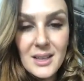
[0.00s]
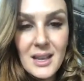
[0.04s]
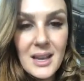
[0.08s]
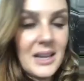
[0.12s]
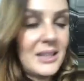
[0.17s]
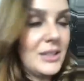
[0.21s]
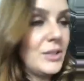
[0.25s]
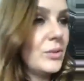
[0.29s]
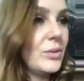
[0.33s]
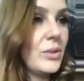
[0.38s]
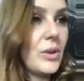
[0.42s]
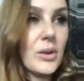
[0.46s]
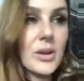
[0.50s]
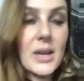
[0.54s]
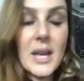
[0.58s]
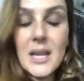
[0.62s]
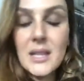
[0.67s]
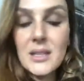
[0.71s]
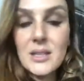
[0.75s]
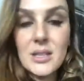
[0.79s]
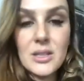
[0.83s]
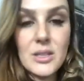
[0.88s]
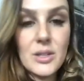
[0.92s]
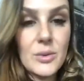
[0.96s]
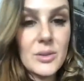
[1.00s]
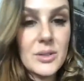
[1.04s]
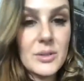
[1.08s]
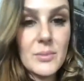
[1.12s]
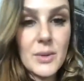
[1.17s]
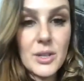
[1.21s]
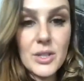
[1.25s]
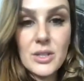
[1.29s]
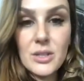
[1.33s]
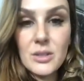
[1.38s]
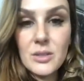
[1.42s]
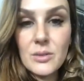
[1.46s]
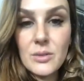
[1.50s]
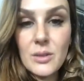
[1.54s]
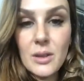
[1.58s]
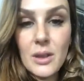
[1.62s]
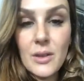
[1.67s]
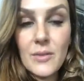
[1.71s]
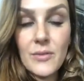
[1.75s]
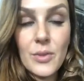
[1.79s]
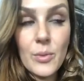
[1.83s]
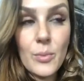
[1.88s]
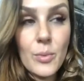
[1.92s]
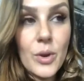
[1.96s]
and you're not going to do as much
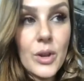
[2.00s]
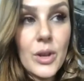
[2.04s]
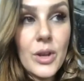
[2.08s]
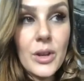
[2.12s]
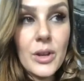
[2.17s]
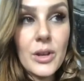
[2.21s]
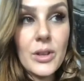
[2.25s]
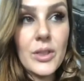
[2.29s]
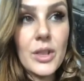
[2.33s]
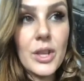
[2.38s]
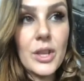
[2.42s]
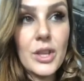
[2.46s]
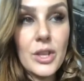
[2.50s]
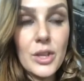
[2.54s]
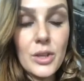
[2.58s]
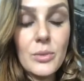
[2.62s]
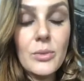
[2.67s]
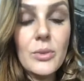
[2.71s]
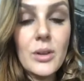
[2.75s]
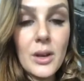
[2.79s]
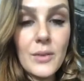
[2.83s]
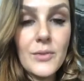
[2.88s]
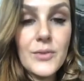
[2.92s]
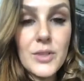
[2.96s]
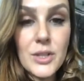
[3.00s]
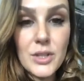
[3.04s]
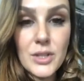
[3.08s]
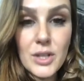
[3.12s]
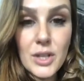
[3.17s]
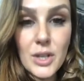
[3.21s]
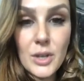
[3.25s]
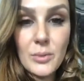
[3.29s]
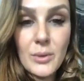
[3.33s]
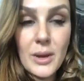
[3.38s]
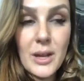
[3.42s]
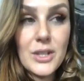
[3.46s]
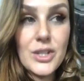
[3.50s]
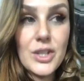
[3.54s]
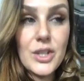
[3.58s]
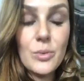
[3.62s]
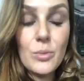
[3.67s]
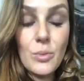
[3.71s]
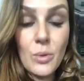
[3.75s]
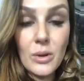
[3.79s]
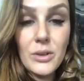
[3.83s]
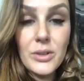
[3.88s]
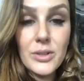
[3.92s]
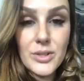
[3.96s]
of the work that you love to do as you
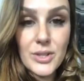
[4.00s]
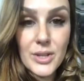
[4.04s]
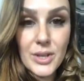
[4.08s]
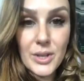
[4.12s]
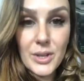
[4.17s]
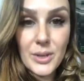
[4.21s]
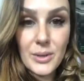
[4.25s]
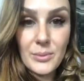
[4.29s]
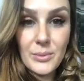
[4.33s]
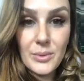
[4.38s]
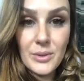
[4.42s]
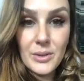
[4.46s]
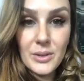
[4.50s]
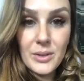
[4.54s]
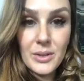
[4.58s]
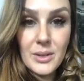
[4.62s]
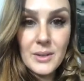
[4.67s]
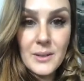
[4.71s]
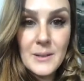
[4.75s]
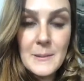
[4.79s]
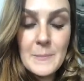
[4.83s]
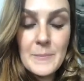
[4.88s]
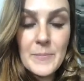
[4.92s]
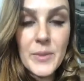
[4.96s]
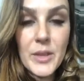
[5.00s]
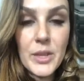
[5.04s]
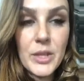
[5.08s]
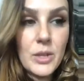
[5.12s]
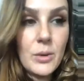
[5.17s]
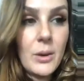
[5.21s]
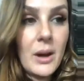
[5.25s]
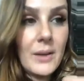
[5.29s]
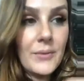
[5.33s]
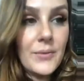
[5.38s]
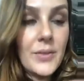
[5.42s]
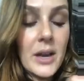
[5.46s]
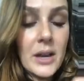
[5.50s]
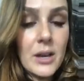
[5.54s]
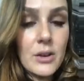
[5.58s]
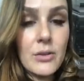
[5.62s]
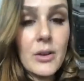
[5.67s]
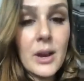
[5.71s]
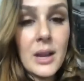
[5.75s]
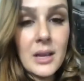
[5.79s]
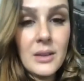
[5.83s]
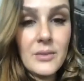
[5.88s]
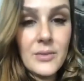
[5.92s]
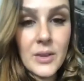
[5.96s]
want to, and you have that
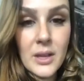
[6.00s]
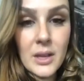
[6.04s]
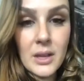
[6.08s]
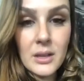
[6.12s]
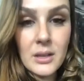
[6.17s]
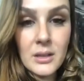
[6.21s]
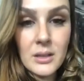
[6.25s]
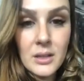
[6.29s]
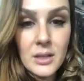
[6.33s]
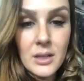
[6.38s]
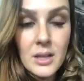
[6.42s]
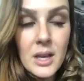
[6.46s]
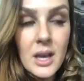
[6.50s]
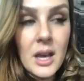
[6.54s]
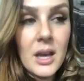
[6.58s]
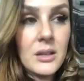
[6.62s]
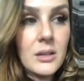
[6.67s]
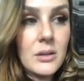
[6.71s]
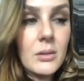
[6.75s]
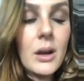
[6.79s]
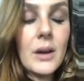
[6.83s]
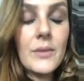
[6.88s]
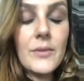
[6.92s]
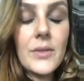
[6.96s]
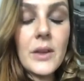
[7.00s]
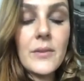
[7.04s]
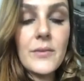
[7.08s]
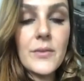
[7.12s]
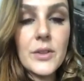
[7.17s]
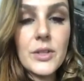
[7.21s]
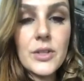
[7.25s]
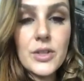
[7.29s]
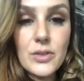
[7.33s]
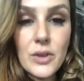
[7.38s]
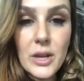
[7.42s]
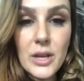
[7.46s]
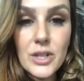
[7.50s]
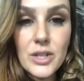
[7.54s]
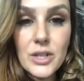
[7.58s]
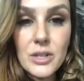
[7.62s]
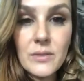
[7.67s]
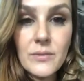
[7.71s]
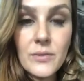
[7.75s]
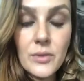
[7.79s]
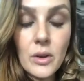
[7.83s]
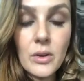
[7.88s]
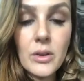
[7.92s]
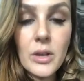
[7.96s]
craving and you have that frustration
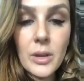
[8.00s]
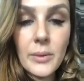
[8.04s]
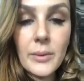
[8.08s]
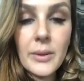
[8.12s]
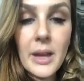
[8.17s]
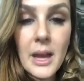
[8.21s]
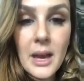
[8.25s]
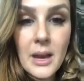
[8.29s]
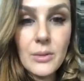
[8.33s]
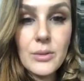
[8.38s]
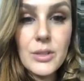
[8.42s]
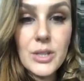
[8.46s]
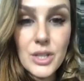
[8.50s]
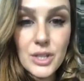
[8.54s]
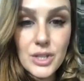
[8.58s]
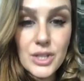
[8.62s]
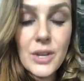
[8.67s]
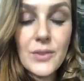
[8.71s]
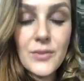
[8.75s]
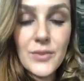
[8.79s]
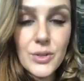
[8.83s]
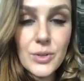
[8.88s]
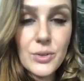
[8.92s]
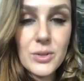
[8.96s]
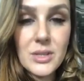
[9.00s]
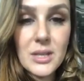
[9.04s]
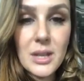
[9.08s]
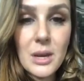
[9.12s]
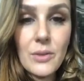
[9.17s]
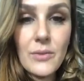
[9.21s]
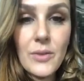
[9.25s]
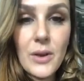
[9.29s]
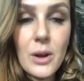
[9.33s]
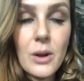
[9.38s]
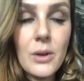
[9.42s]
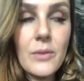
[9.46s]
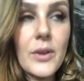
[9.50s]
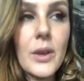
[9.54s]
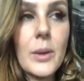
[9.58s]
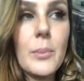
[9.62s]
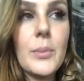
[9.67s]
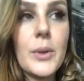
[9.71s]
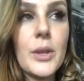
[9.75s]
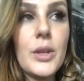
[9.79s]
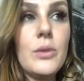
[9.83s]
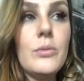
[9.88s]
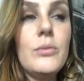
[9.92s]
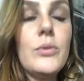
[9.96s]
of not knowing how to shift yourself out of it,
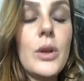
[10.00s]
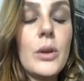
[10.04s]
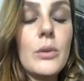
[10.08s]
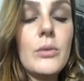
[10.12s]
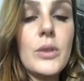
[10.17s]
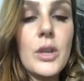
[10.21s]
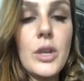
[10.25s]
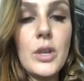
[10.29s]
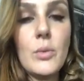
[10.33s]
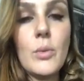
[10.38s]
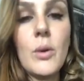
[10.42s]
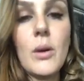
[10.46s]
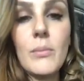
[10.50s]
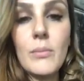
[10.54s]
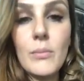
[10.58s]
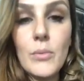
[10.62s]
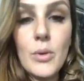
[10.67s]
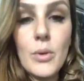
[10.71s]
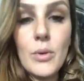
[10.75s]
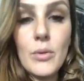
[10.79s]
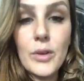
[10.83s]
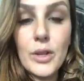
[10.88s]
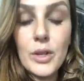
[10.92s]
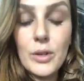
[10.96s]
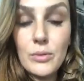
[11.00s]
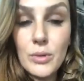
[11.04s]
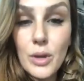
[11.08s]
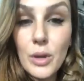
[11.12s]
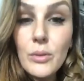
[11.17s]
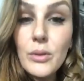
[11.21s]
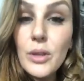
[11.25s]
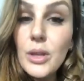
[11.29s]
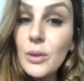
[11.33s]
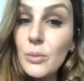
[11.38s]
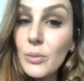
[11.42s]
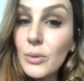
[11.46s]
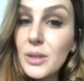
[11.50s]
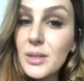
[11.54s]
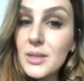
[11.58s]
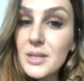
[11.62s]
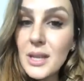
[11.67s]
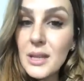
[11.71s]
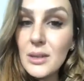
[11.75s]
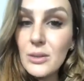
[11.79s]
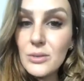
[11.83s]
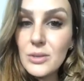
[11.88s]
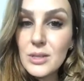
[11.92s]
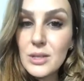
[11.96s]
but you know that you want more, and you know that you want to
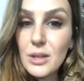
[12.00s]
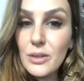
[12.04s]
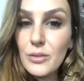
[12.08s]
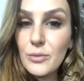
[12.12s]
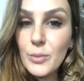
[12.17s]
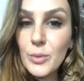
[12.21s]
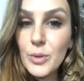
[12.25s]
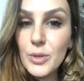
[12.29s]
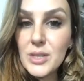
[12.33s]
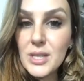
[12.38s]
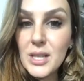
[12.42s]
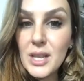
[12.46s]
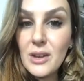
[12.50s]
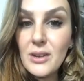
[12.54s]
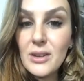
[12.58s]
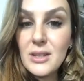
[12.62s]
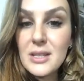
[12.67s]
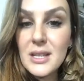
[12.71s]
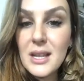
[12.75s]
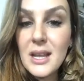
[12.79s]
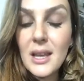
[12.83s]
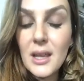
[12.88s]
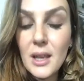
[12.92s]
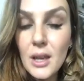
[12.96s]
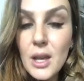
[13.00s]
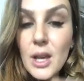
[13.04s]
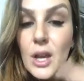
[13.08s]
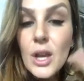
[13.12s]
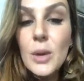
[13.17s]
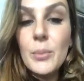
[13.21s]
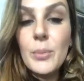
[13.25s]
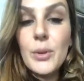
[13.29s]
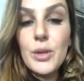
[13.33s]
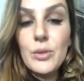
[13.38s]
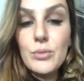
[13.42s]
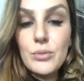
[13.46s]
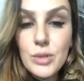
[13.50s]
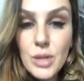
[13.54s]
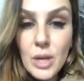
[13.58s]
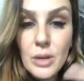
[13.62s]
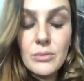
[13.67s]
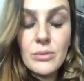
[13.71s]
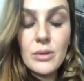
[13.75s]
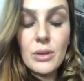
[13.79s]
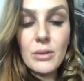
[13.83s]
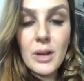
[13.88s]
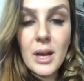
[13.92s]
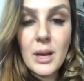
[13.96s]
take yourself more seriously, but you
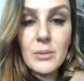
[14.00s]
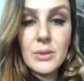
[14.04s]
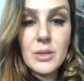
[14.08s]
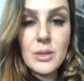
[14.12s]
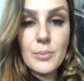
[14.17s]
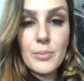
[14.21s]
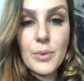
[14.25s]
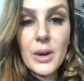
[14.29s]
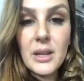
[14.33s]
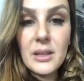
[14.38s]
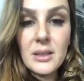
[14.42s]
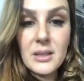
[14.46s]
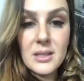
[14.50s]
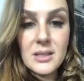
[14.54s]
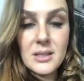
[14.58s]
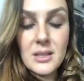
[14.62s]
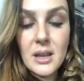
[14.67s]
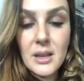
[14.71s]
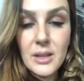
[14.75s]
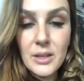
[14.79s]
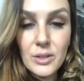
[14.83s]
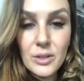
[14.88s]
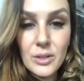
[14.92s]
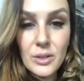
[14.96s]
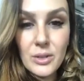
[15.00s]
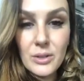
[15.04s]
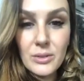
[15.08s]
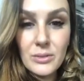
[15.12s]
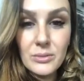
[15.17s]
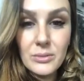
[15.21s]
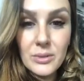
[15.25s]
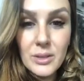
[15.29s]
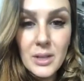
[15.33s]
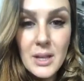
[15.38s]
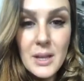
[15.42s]
don't know how to break the cycle,